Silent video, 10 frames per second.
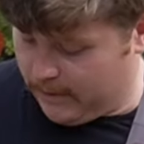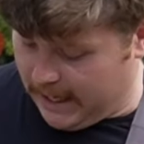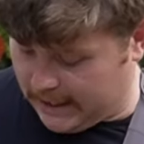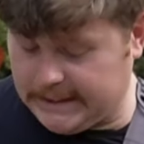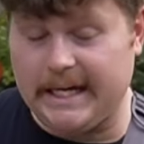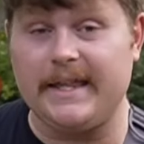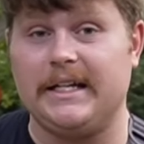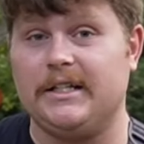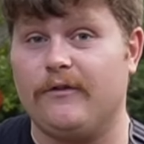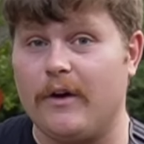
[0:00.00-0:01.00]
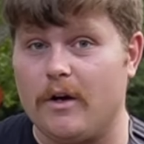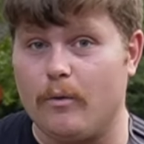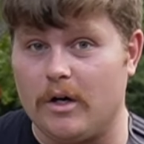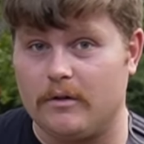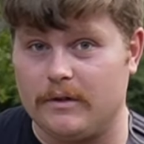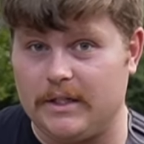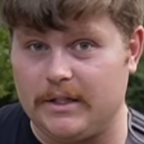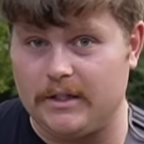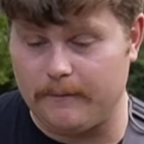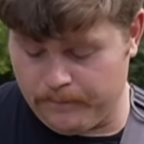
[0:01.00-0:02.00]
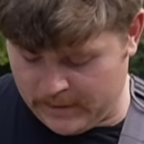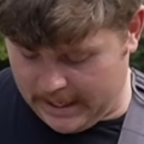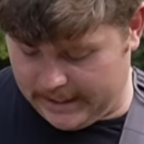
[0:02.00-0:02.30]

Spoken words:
but I'll say that it's very water resistant